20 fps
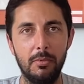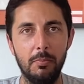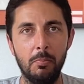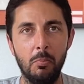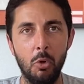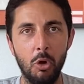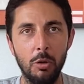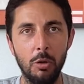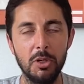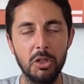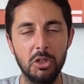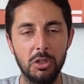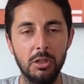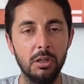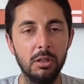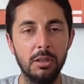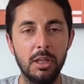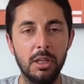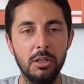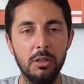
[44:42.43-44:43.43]
more
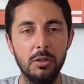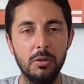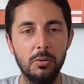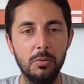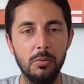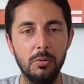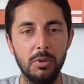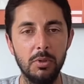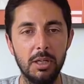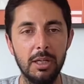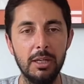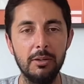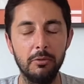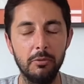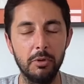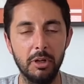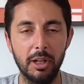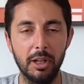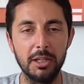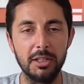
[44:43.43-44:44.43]
mature than you can
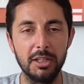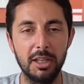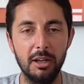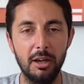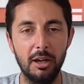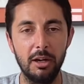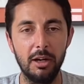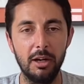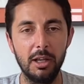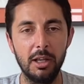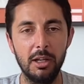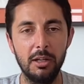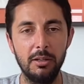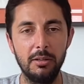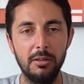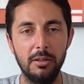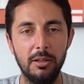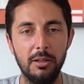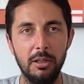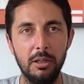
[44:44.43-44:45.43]
even realize they are,
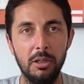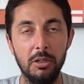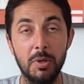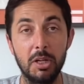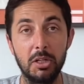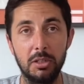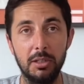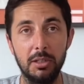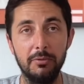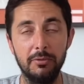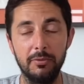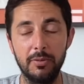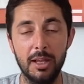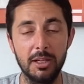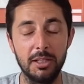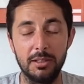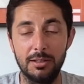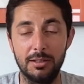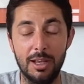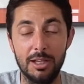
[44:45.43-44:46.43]
and especially
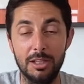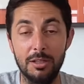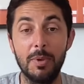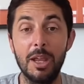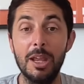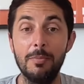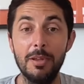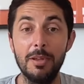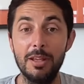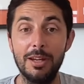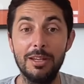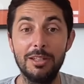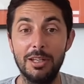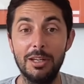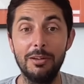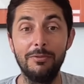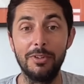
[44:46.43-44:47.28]
as as a baby and as an